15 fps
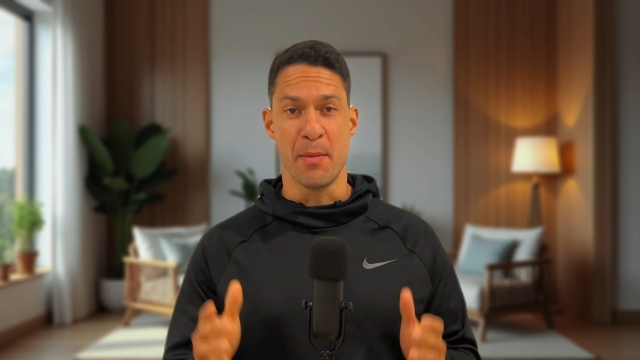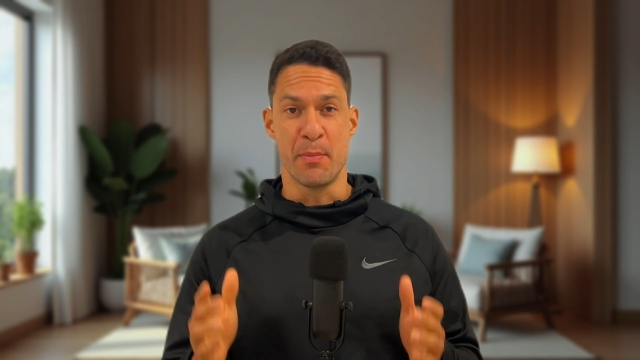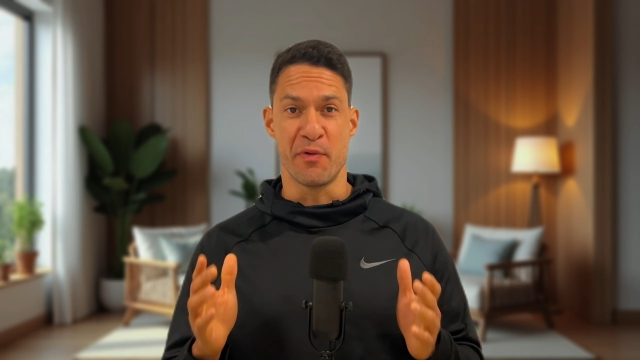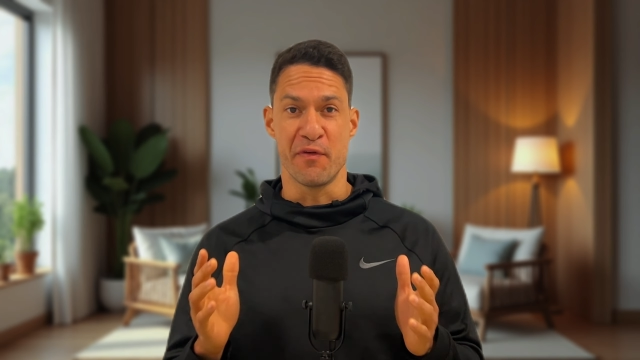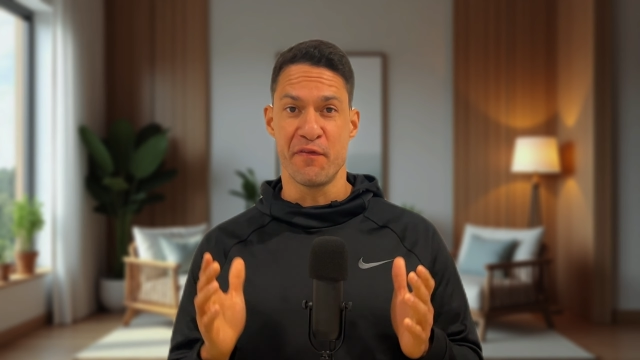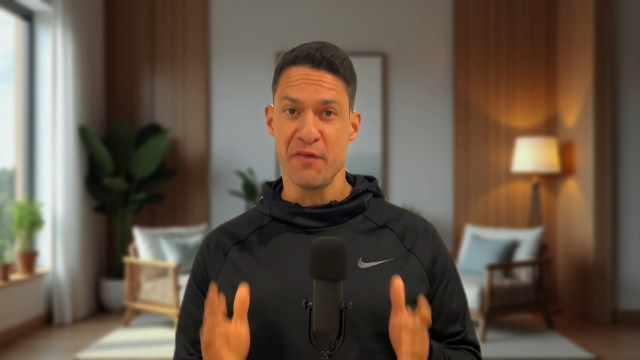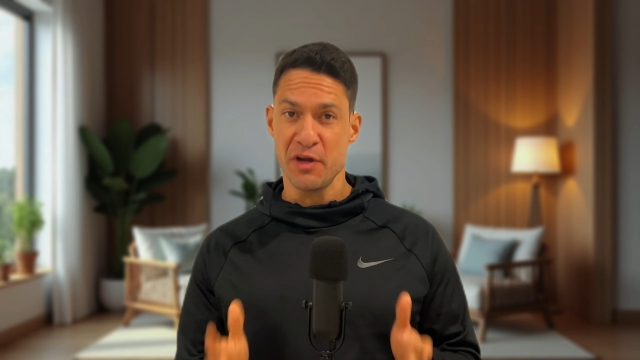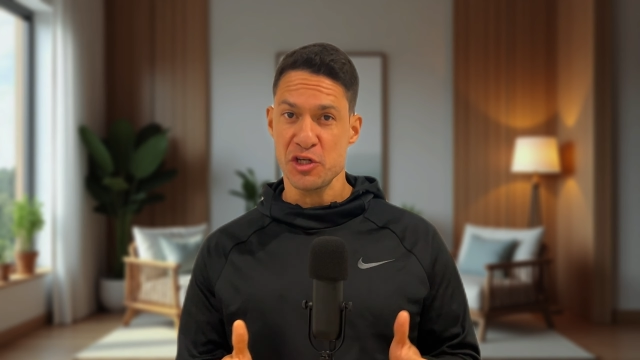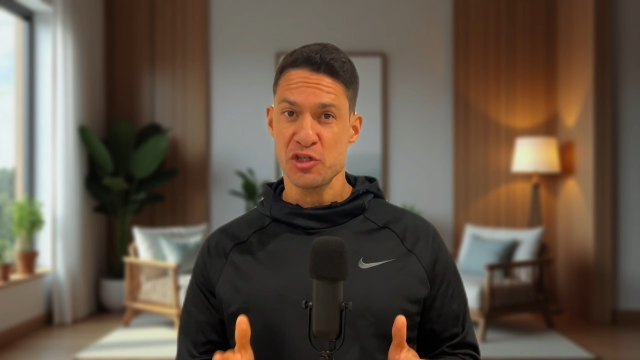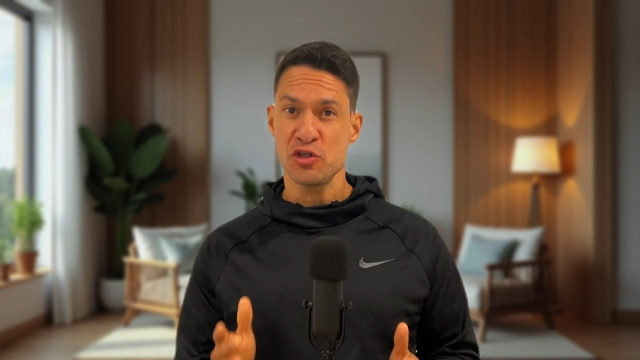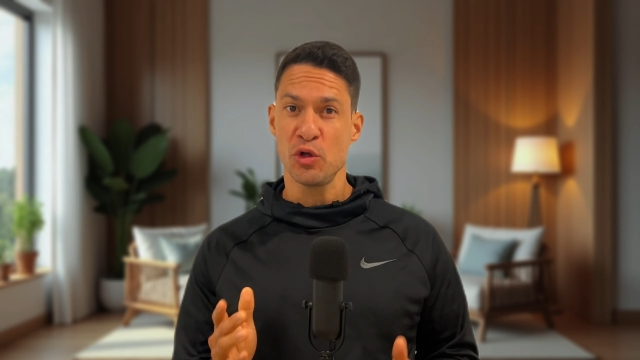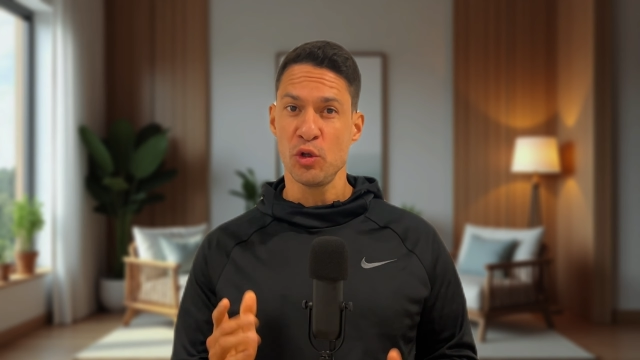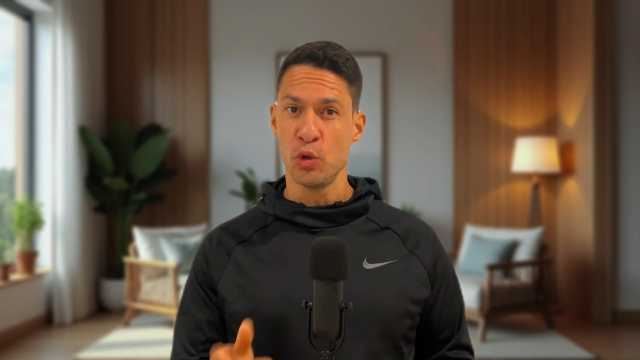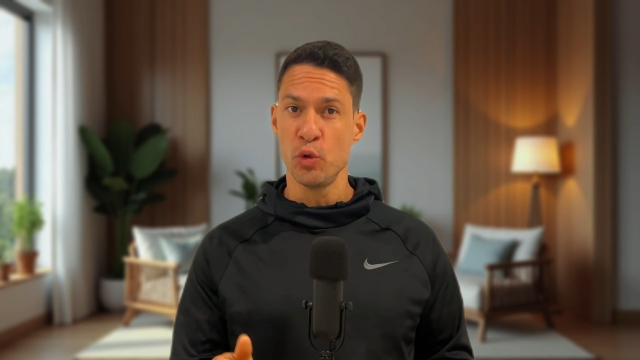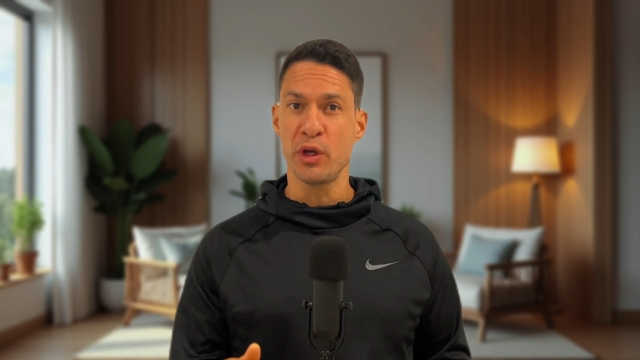a
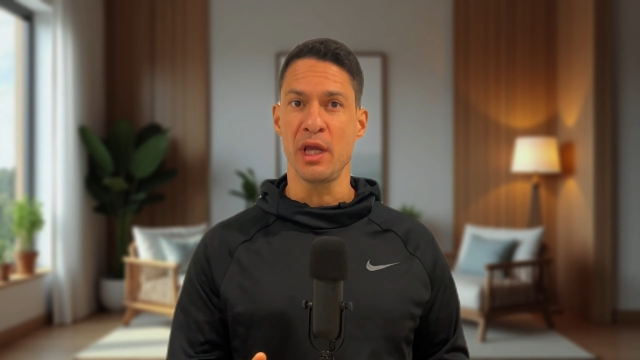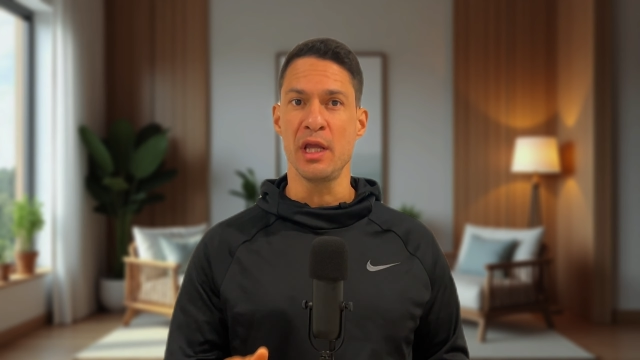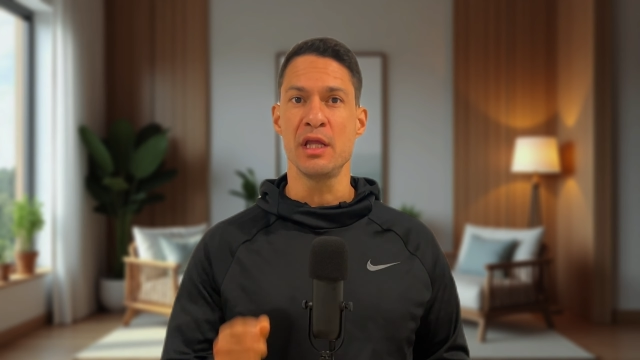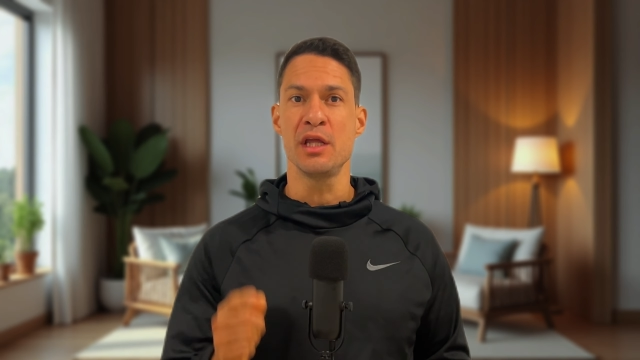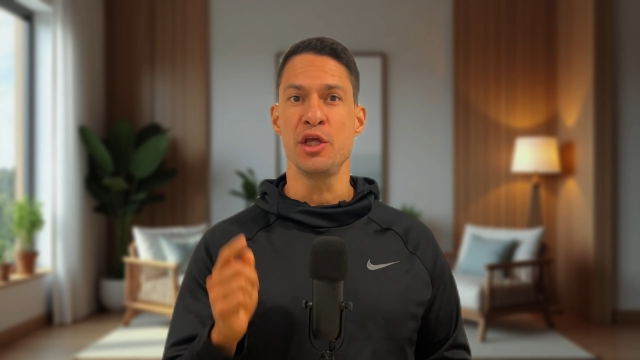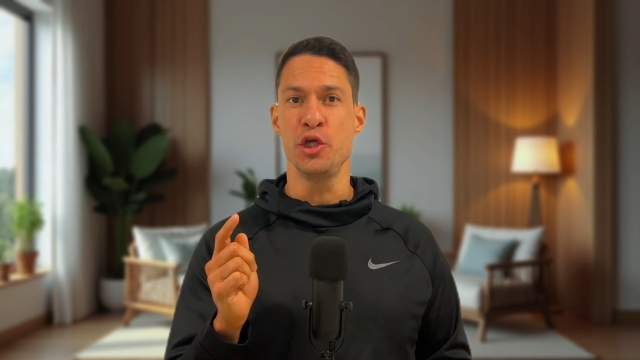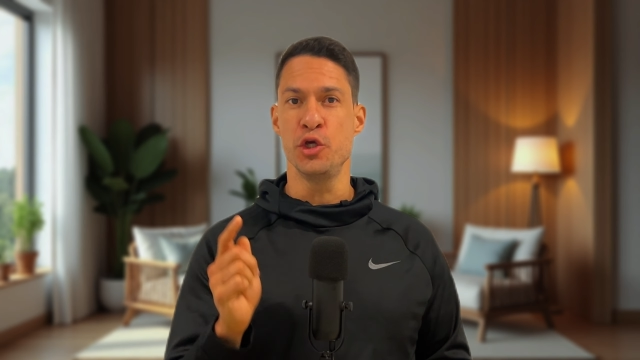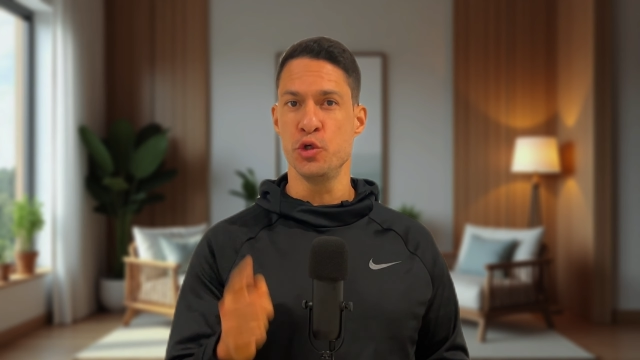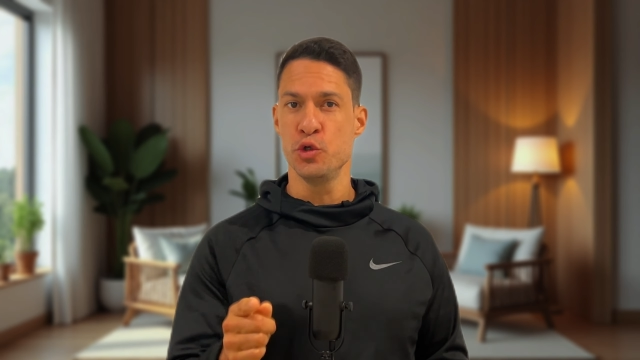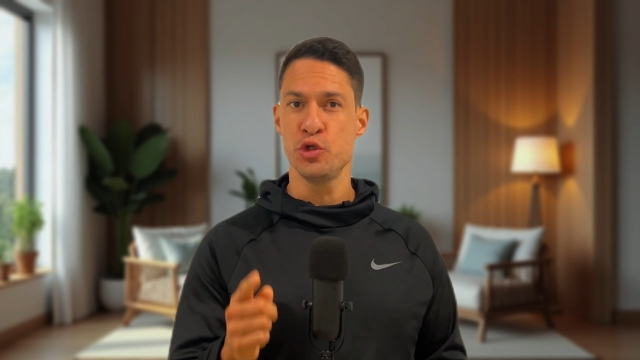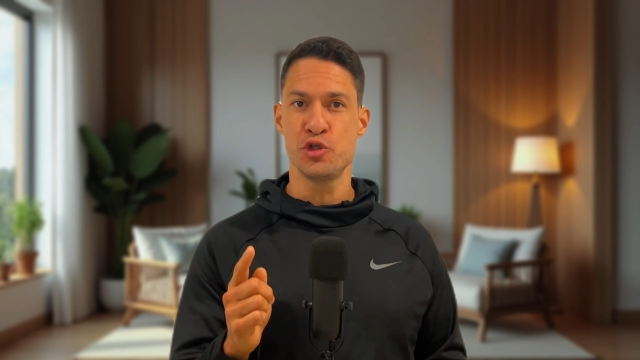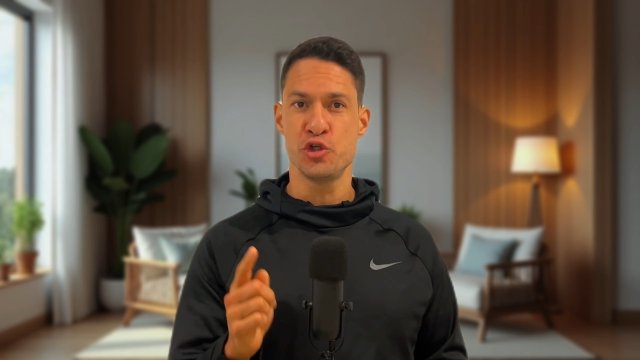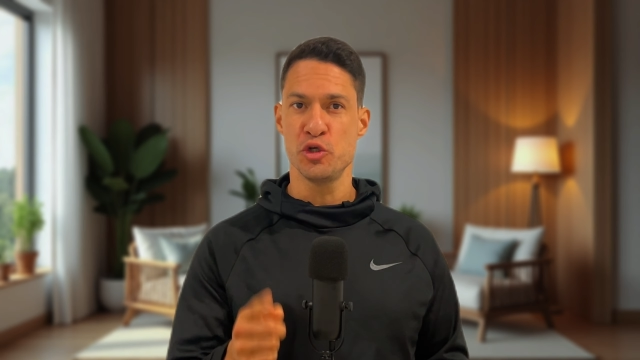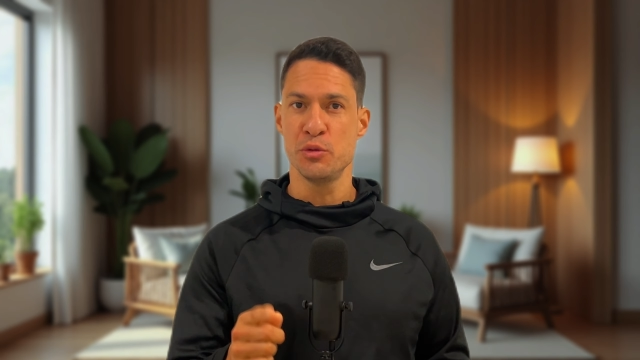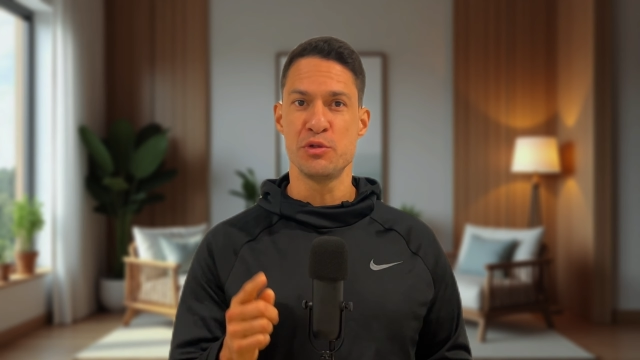professional looking
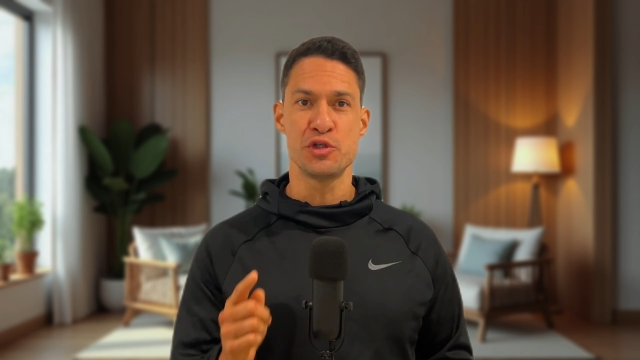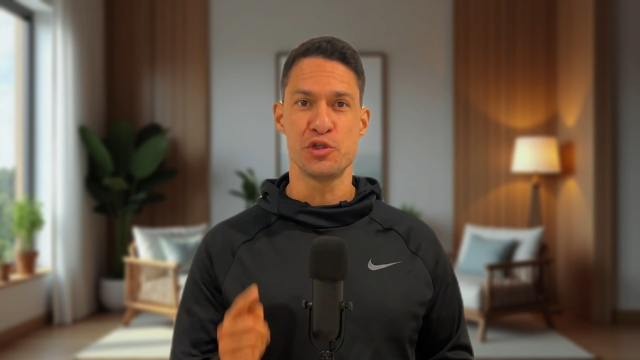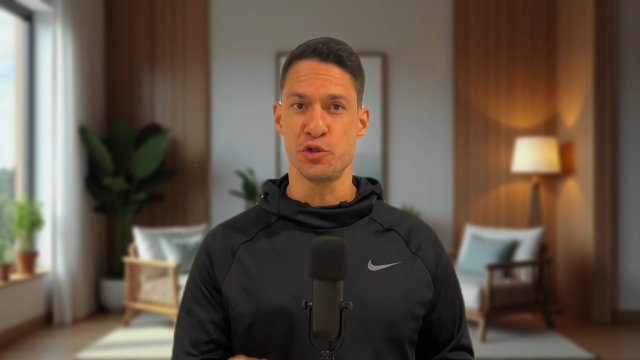YouTube